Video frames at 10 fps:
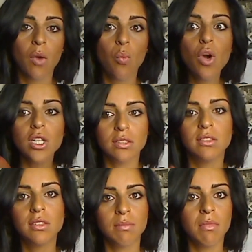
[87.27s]

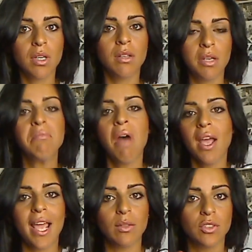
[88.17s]
words in my
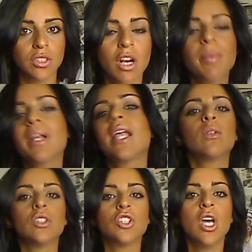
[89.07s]
language, in Arabic
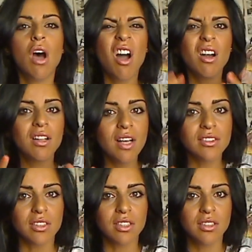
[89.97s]
language, are
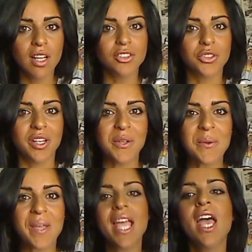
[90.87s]
glottal,
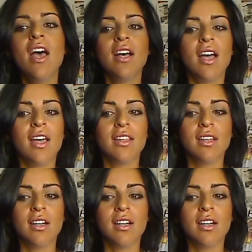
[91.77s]
okay? And